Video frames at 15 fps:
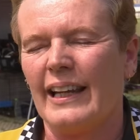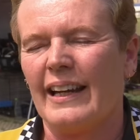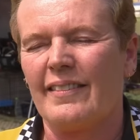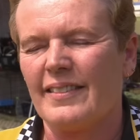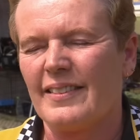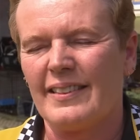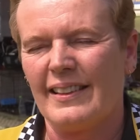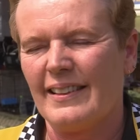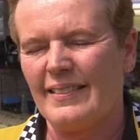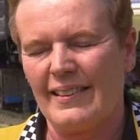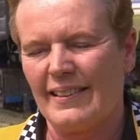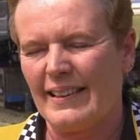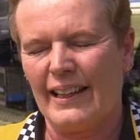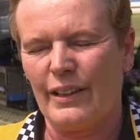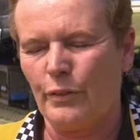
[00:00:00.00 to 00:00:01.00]
guarantees
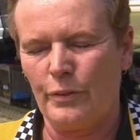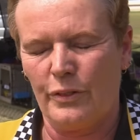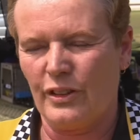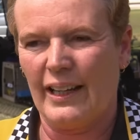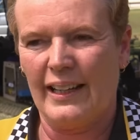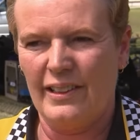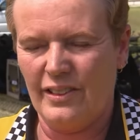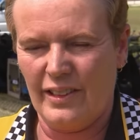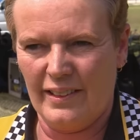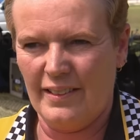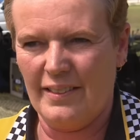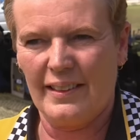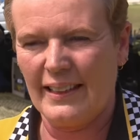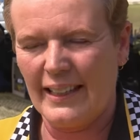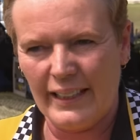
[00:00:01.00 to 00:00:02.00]
that that'll change
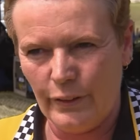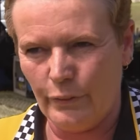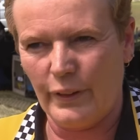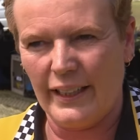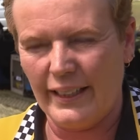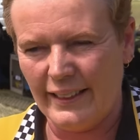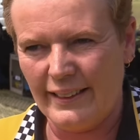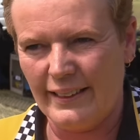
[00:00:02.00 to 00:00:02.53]
anything anyway.